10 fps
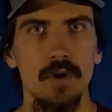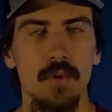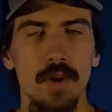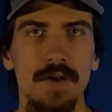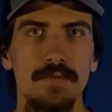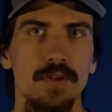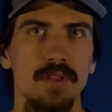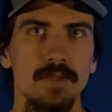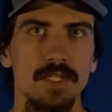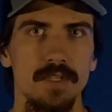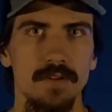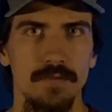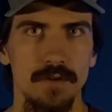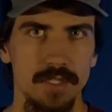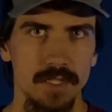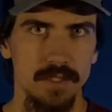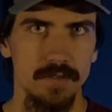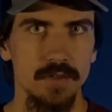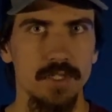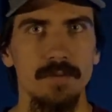or have one of them listening, for instance,
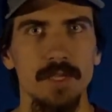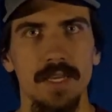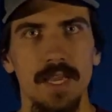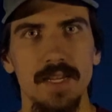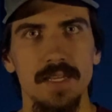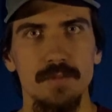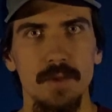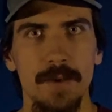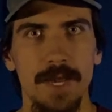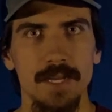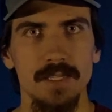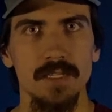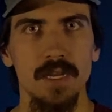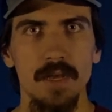for something like ADSB packets,